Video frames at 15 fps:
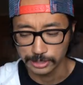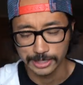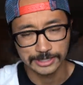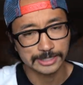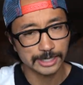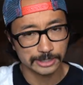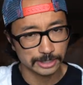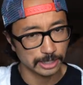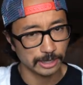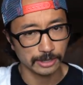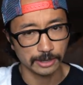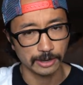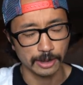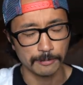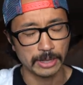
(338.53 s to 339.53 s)
It's not
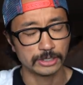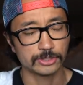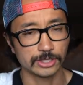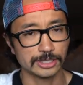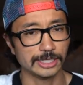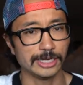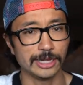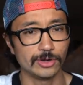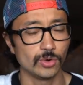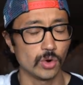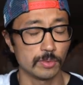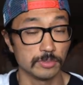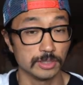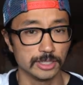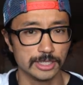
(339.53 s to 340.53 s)
a metric that I
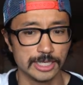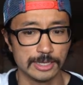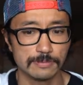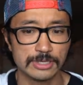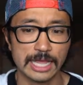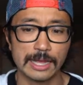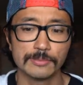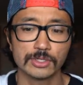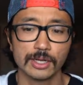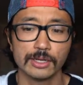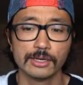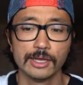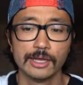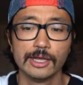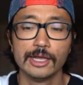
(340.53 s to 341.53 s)
normally keep tabs
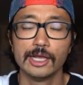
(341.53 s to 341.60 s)
on,